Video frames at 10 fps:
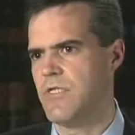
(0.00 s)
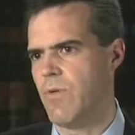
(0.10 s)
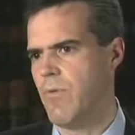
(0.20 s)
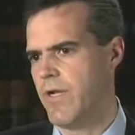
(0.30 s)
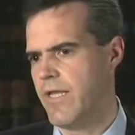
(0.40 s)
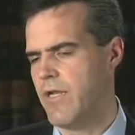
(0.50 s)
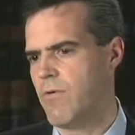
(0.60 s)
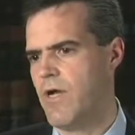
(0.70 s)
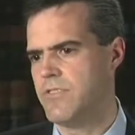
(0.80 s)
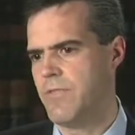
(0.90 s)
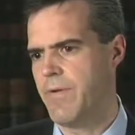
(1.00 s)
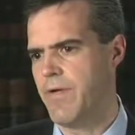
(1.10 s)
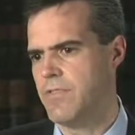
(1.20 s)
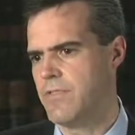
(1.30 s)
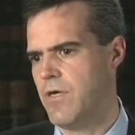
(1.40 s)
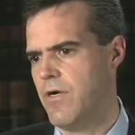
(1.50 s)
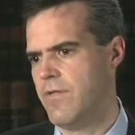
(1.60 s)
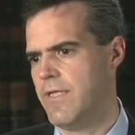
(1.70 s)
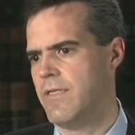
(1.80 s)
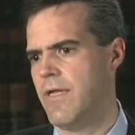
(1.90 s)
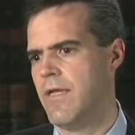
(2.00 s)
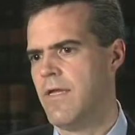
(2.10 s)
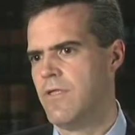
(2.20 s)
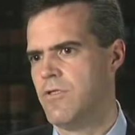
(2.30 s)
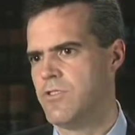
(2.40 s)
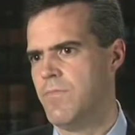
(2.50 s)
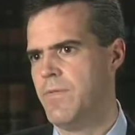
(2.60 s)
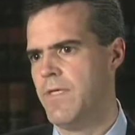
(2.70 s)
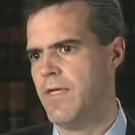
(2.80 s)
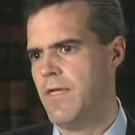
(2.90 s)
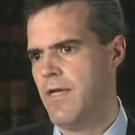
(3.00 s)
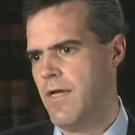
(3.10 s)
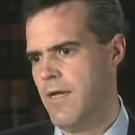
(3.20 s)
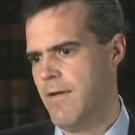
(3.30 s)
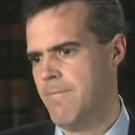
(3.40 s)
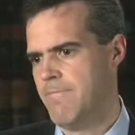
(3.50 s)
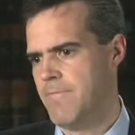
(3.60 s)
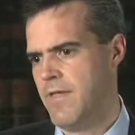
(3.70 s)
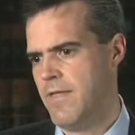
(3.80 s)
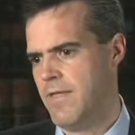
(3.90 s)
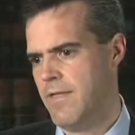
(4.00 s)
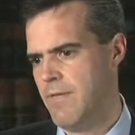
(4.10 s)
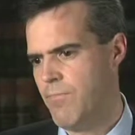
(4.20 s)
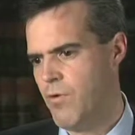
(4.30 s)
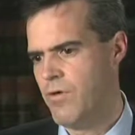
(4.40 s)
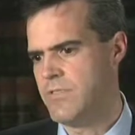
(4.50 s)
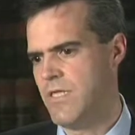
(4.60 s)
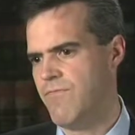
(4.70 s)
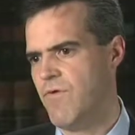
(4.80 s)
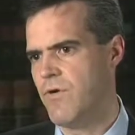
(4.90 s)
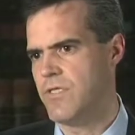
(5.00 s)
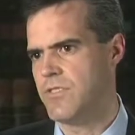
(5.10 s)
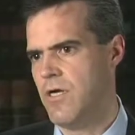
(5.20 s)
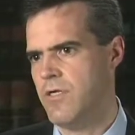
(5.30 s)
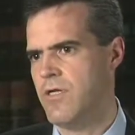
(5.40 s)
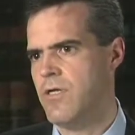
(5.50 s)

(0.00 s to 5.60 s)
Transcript: that we want to get across to the parents are that there should be an importance and a focus on